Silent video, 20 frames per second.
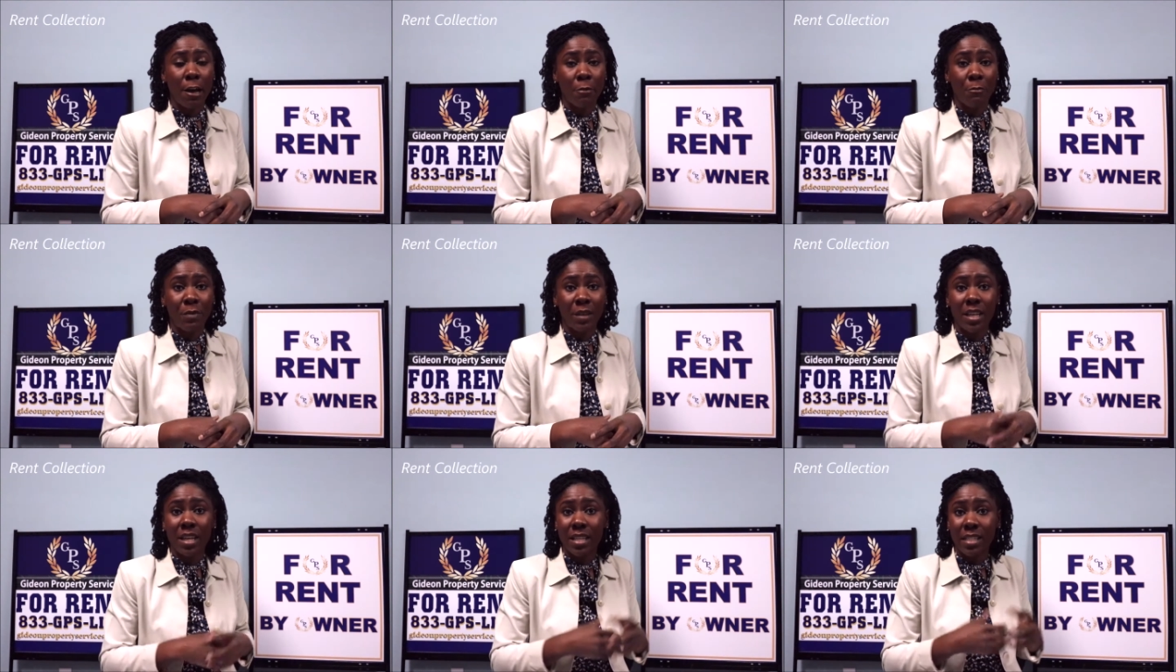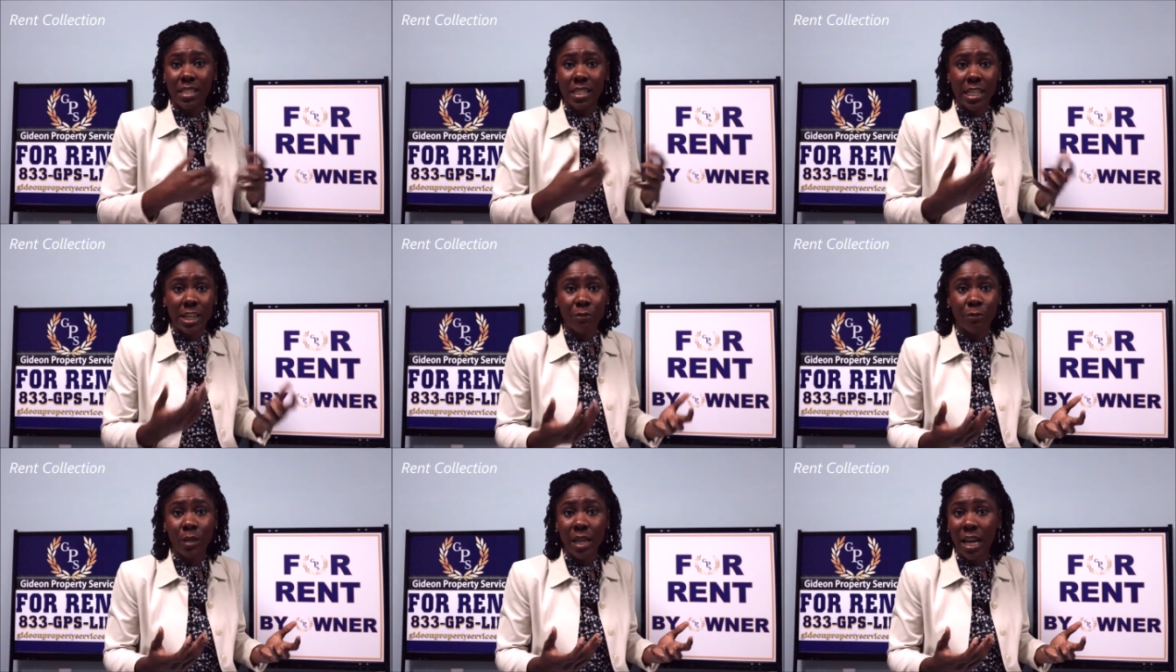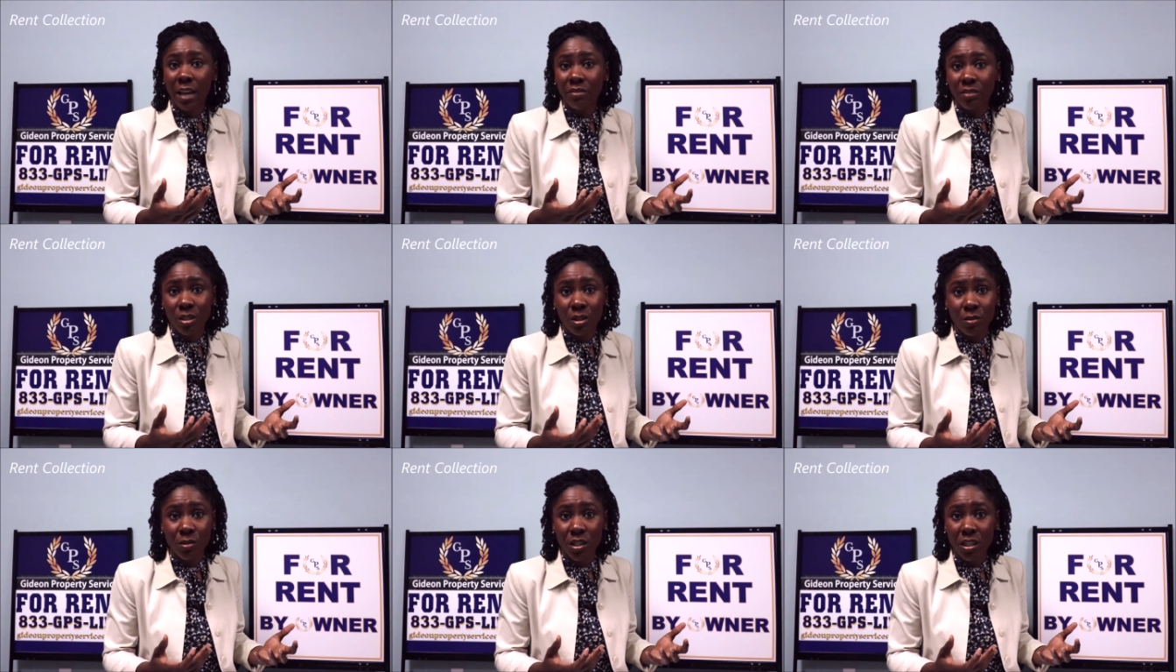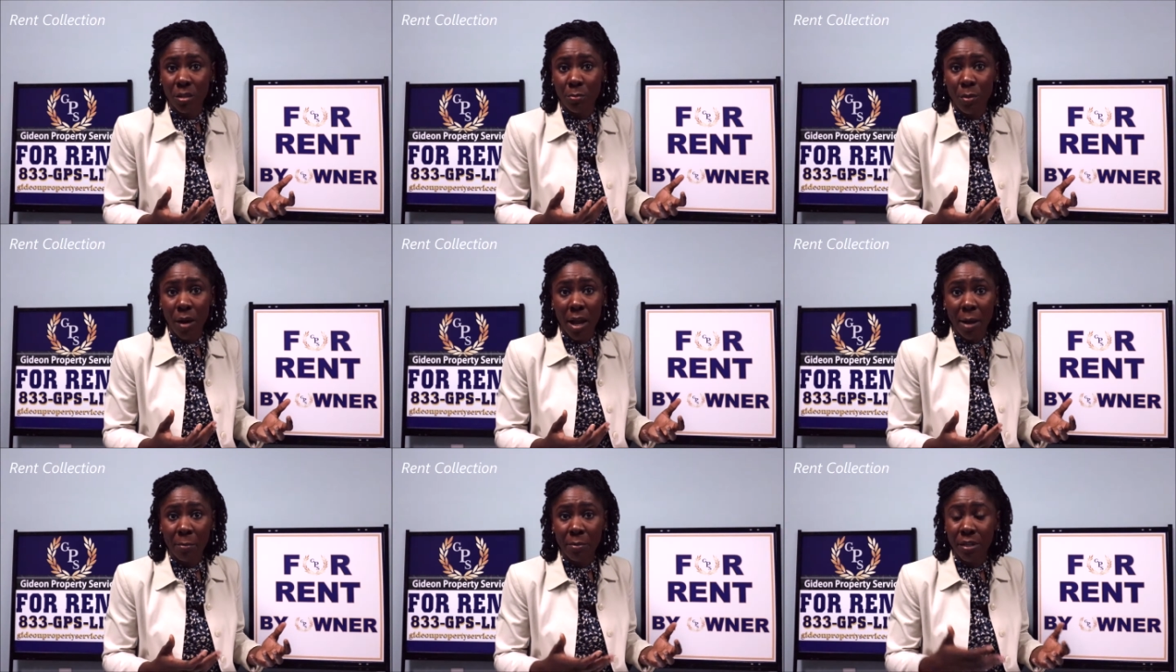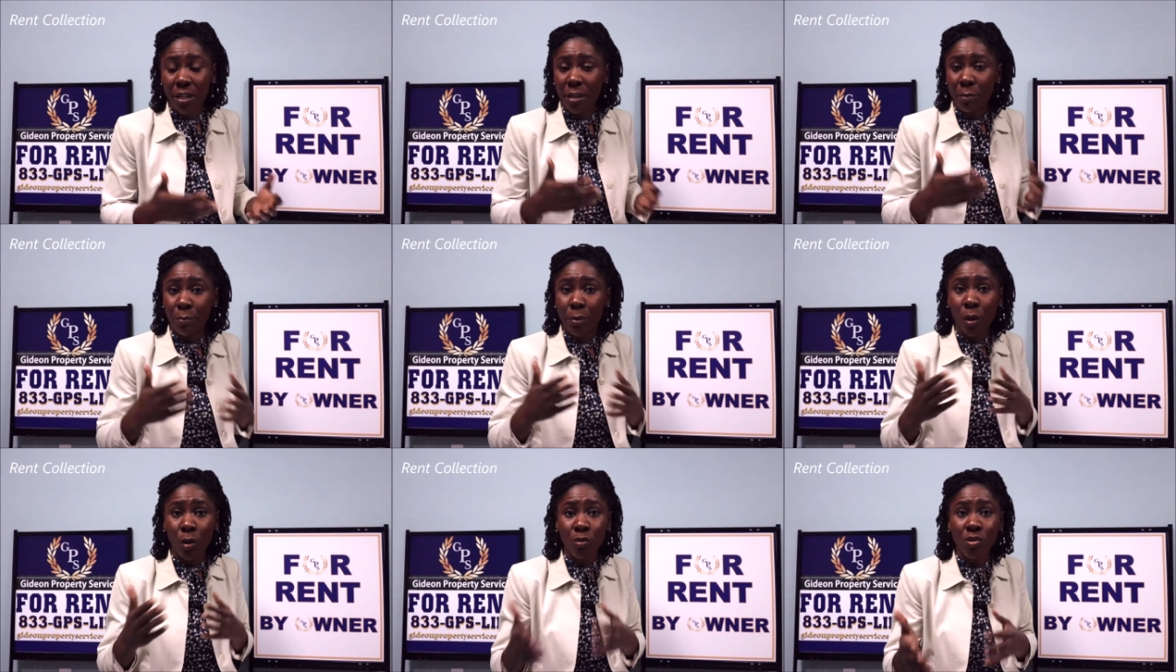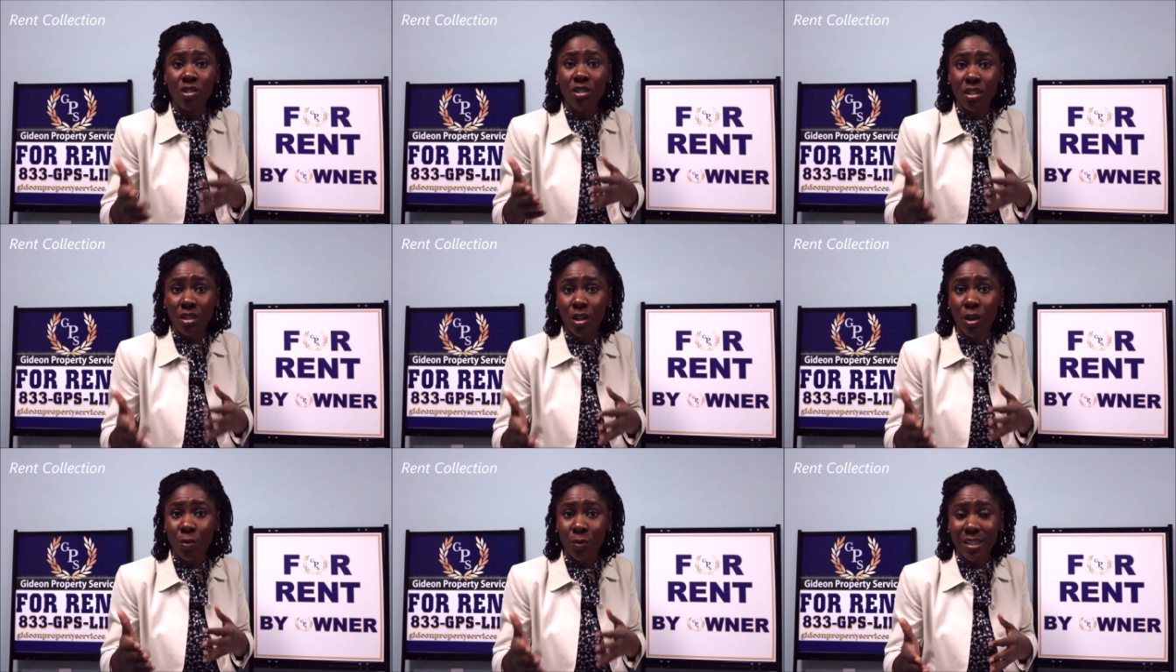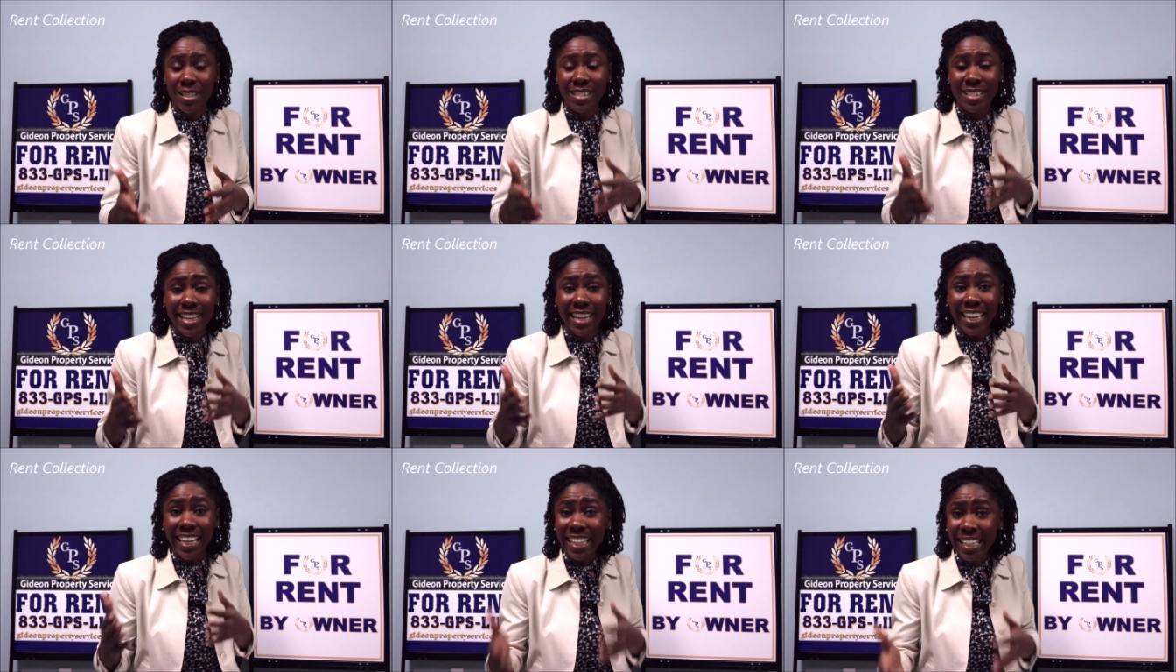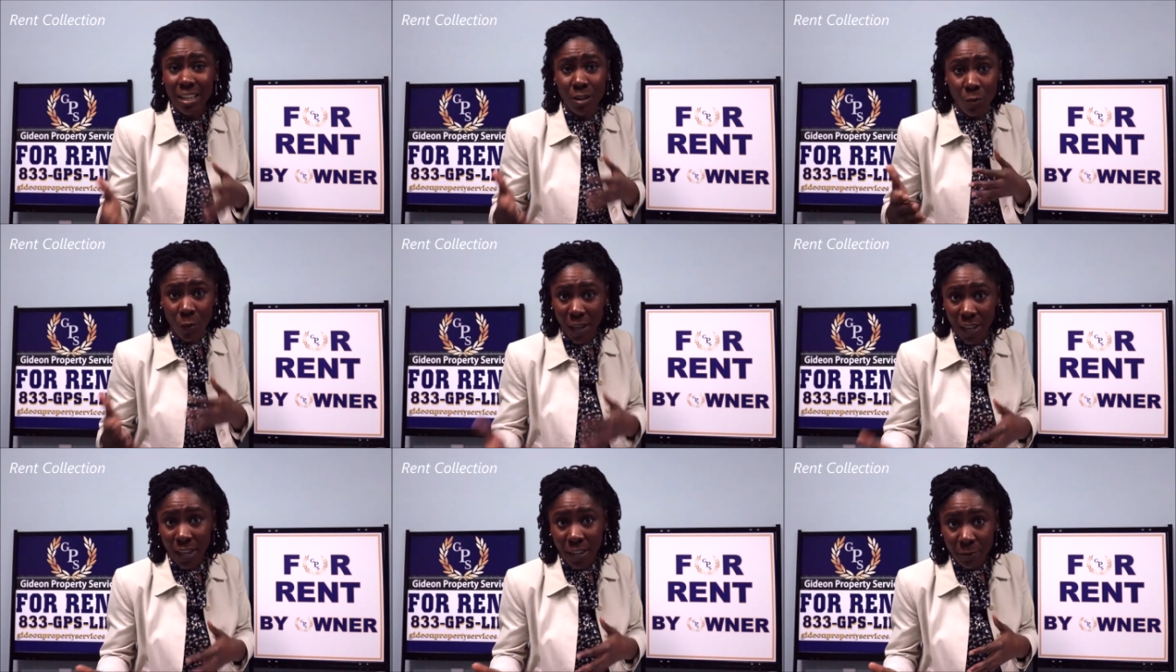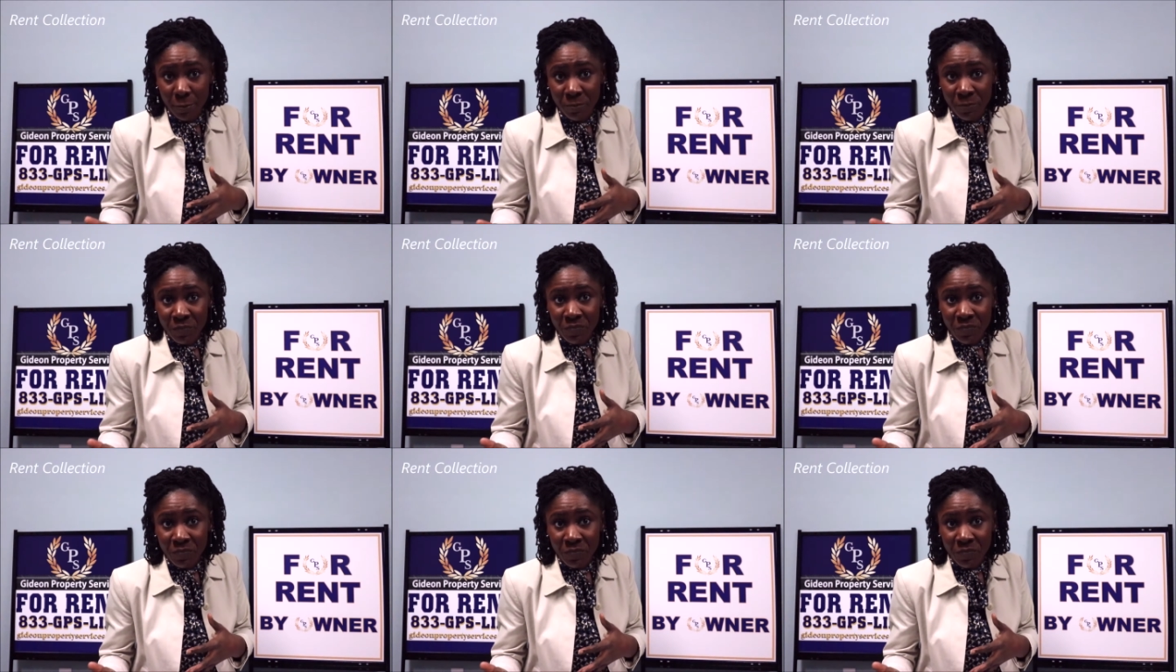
because if we have to go to the property and post a notice anyway,